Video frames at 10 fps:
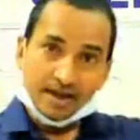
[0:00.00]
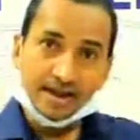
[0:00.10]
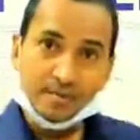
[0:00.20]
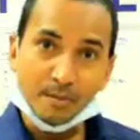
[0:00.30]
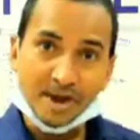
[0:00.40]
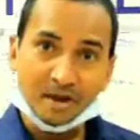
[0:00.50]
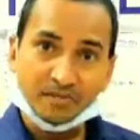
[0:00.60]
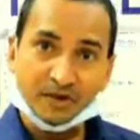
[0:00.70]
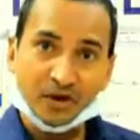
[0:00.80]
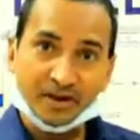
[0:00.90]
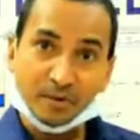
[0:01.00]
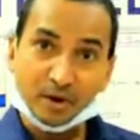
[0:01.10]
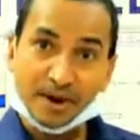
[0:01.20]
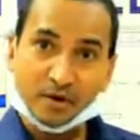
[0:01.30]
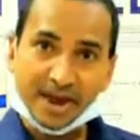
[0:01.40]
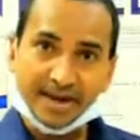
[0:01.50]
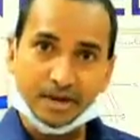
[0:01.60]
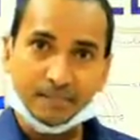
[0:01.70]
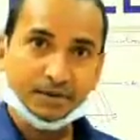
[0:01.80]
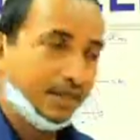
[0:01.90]
in movement of the drug in
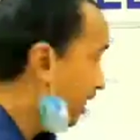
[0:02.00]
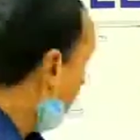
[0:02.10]
pharmacokinetic process.